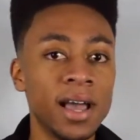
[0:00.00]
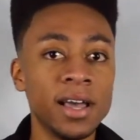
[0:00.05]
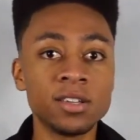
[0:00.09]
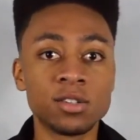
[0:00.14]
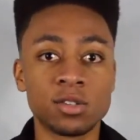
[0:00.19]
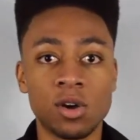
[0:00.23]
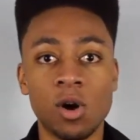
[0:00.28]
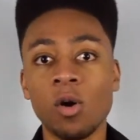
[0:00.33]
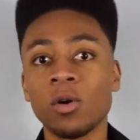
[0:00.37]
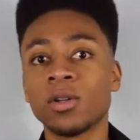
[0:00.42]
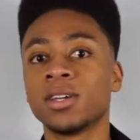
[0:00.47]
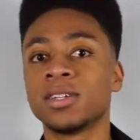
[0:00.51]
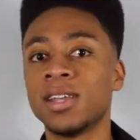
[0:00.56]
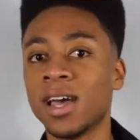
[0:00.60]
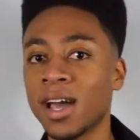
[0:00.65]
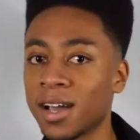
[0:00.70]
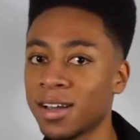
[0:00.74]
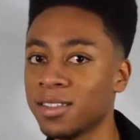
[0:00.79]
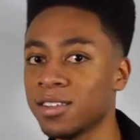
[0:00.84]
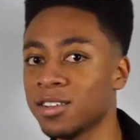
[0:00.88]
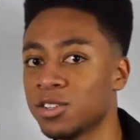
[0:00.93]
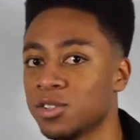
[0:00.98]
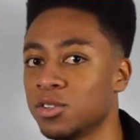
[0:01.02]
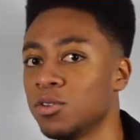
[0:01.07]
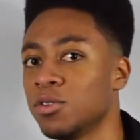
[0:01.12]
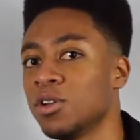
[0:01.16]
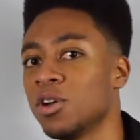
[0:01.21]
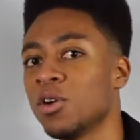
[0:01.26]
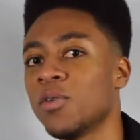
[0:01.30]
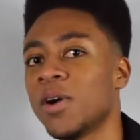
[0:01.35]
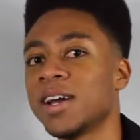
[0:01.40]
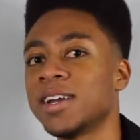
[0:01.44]
It's cold as heck in the
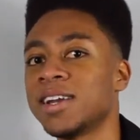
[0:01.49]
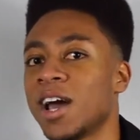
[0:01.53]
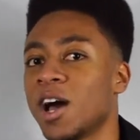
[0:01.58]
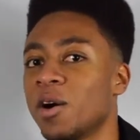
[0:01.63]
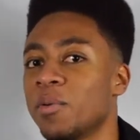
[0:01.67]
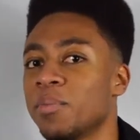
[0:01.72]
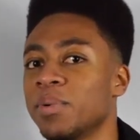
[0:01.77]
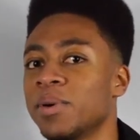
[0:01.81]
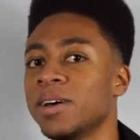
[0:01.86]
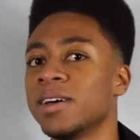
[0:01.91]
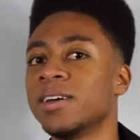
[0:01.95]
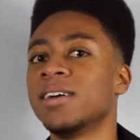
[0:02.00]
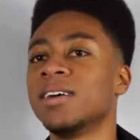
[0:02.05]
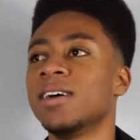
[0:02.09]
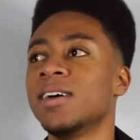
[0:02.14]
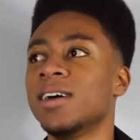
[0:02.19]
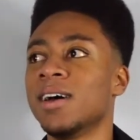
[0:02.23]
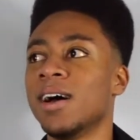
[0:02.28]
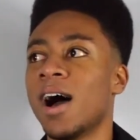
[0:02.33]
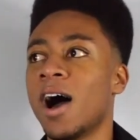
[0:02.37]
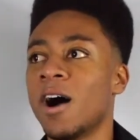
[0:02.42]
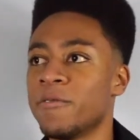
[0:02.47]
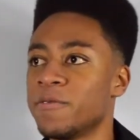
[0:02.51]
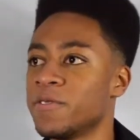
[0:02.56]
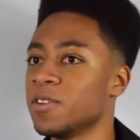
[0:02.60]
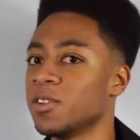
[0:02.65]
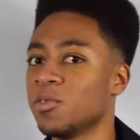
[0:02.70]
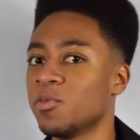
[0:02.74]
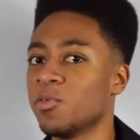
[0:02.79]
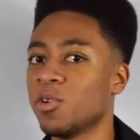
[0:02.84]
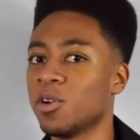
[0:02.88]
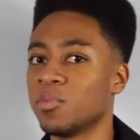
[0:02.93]
studio right now, but I'm
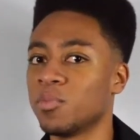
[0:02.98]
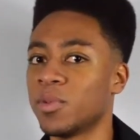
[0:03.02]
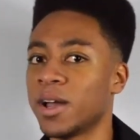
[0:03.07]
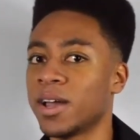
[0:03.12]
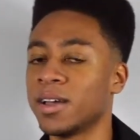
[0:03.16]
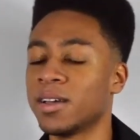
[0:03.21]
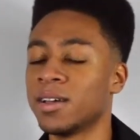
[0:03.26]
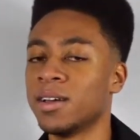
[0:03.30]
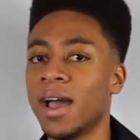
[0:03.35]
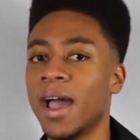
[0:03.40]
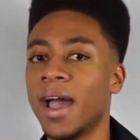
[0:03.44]
feeling warm, right?